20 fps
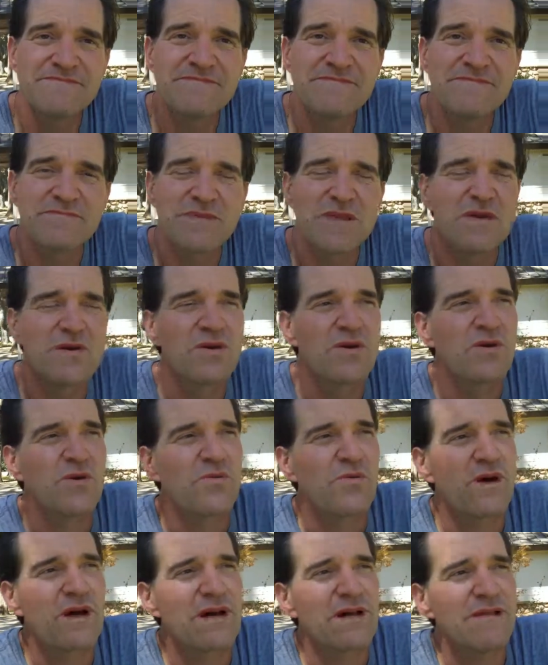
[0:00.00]
Hmm.
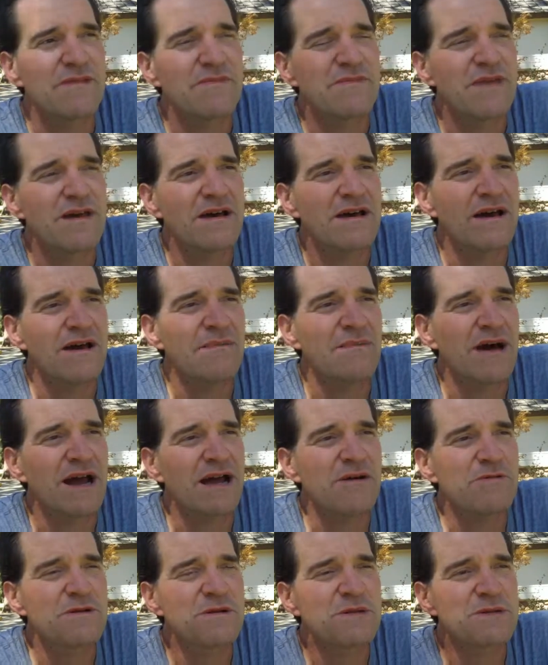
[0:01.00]
Well, um,
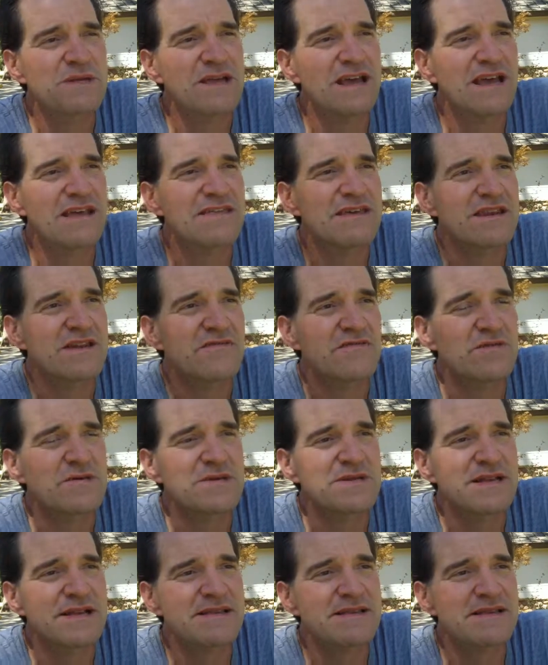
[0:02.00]
I would say that it
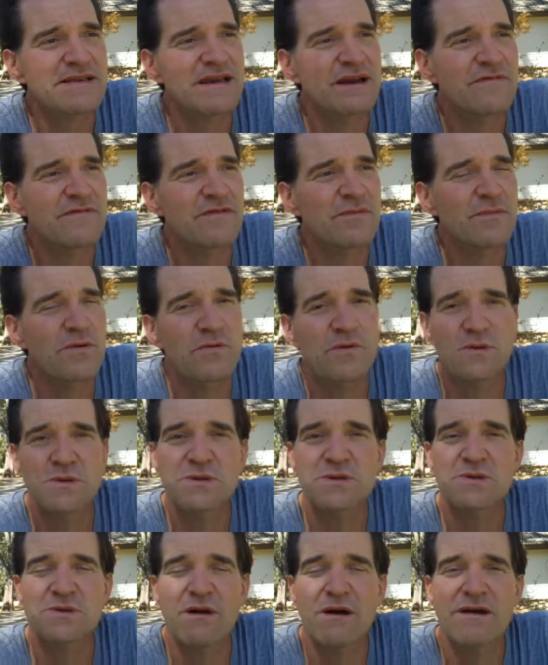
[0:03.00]
first has to come from a real
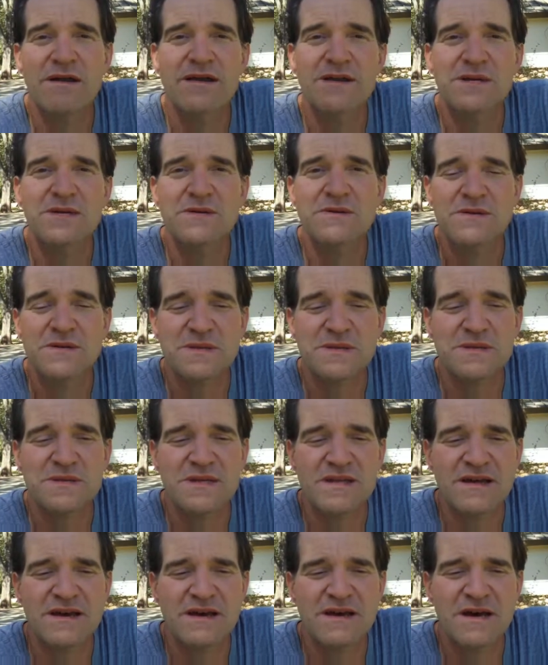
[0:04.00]
strong
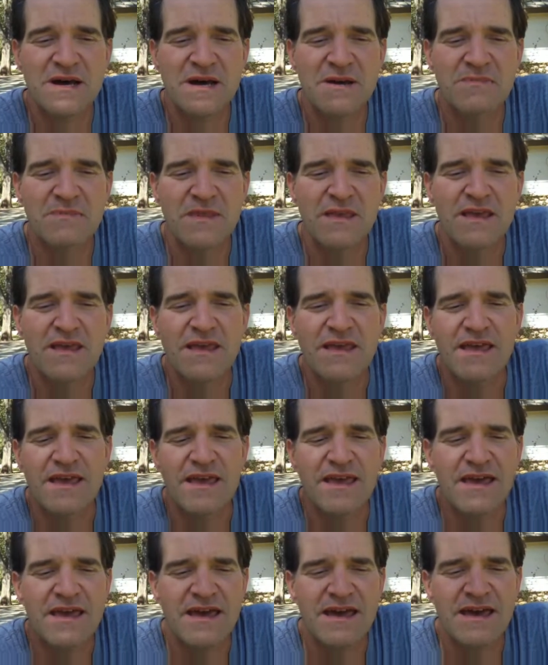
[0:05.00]
interest, um,
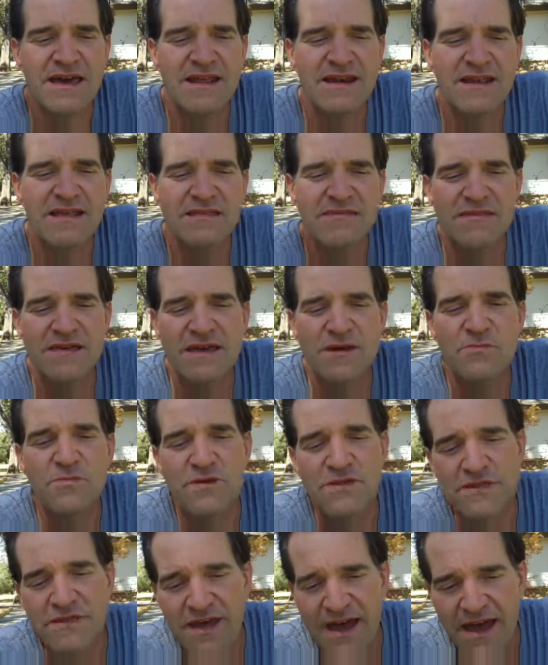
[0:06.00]
and then
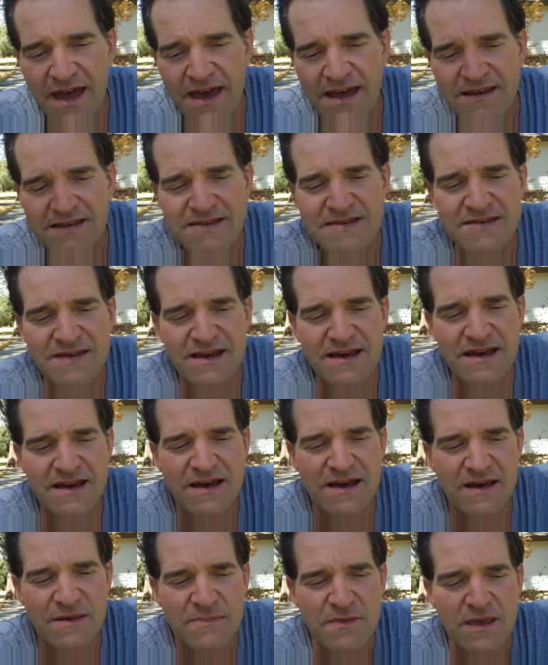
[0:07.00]
with that,
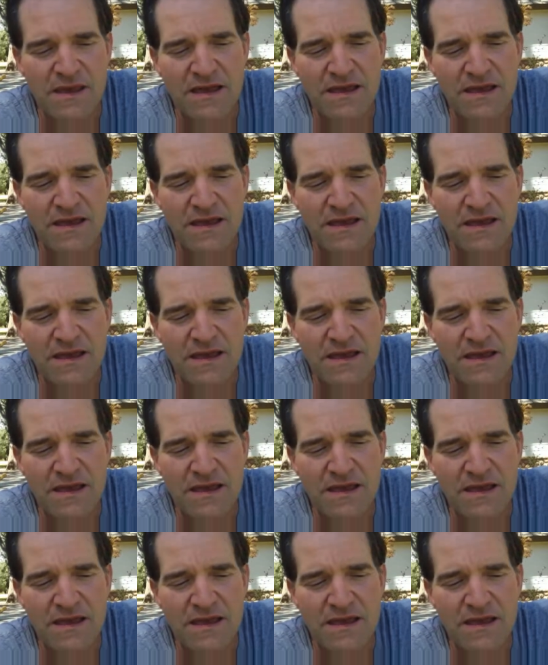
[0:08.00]
uh,